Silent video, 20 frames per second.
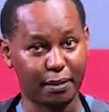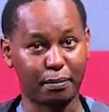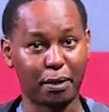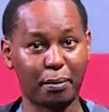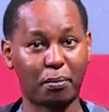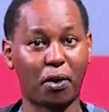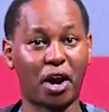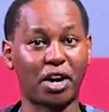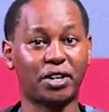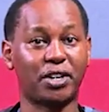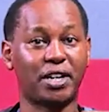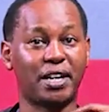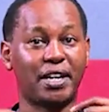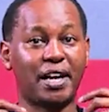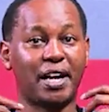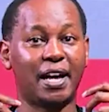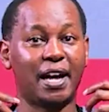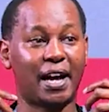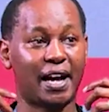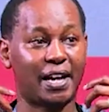People
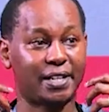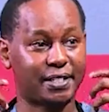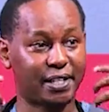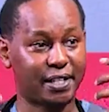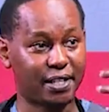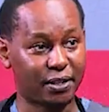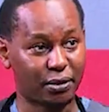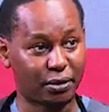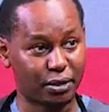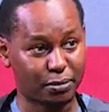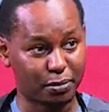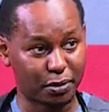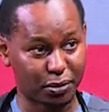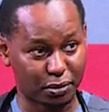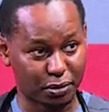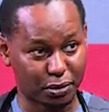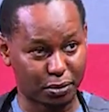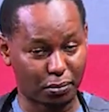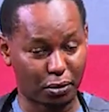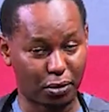actually attend
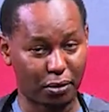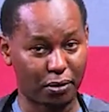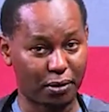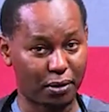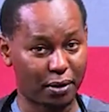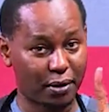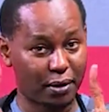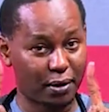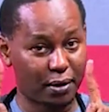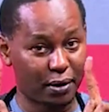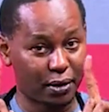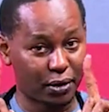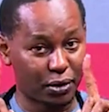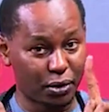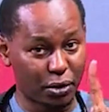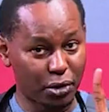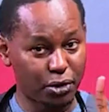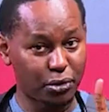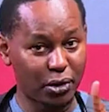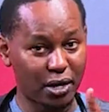hospitals more.
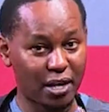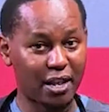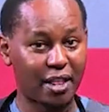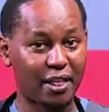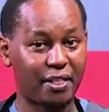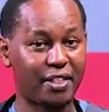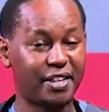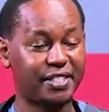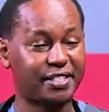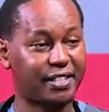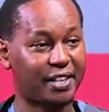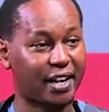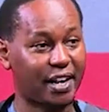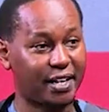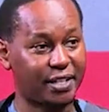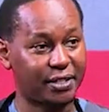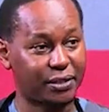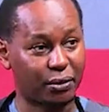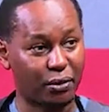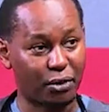Usually this
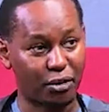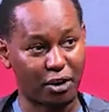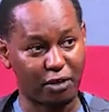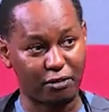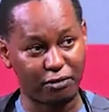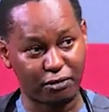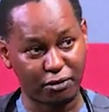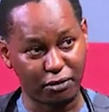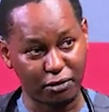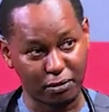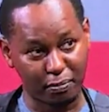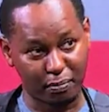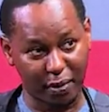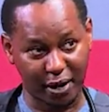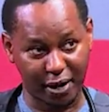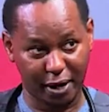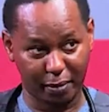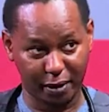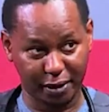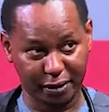rides on a flu
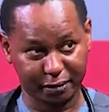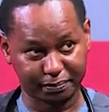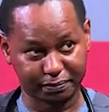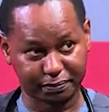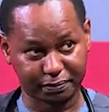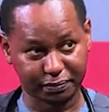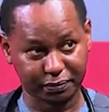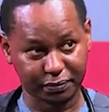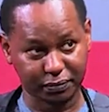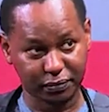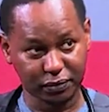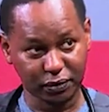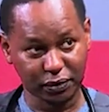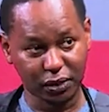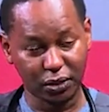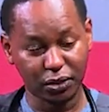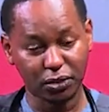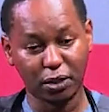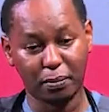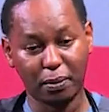pandemic.
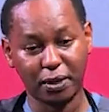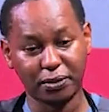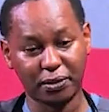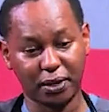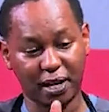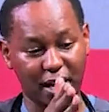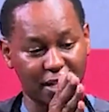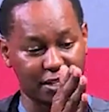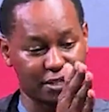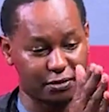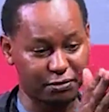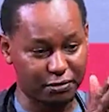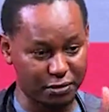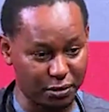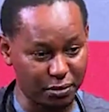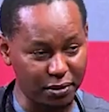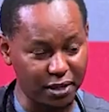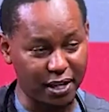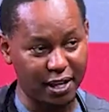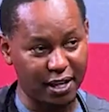So a person has
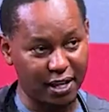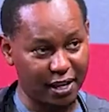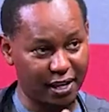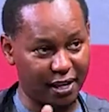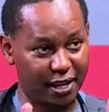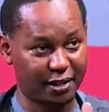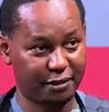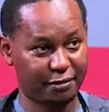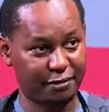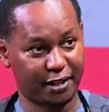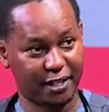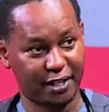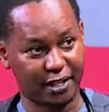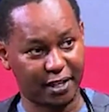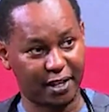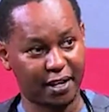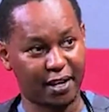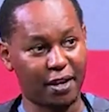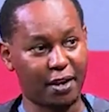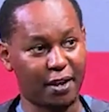flu and heart
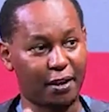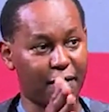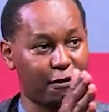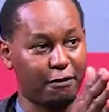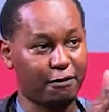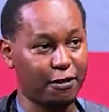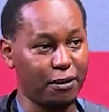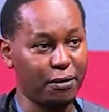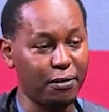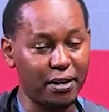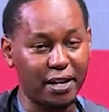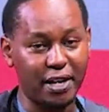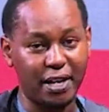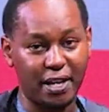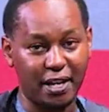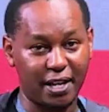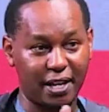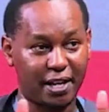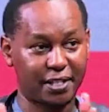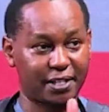failure, flu
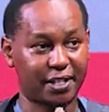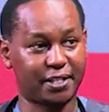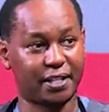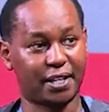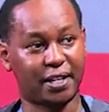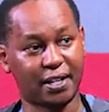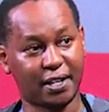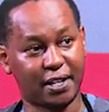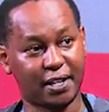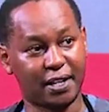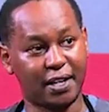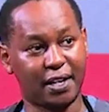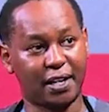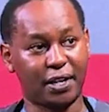and heart attack.